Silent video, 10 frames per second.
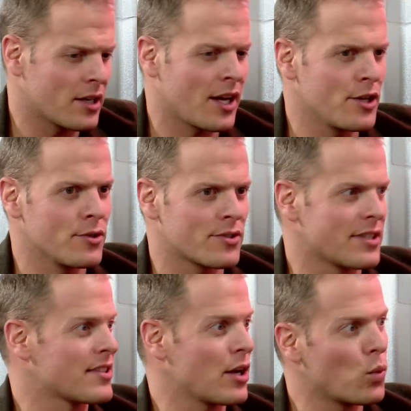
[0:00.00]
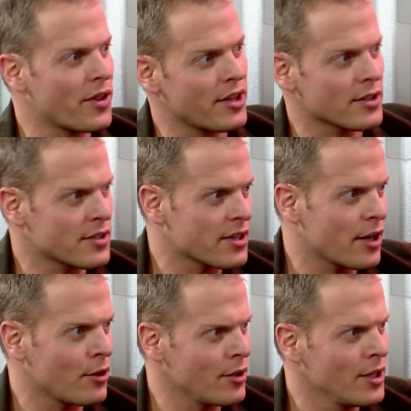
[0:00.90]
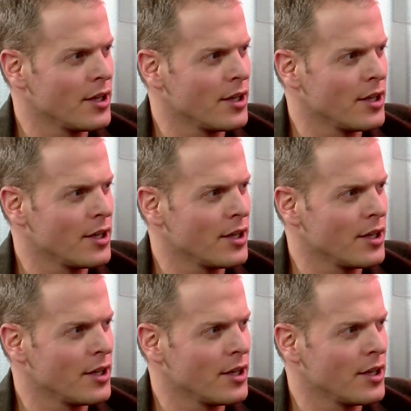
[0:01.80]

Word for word: I use, let's say, a Withings scale.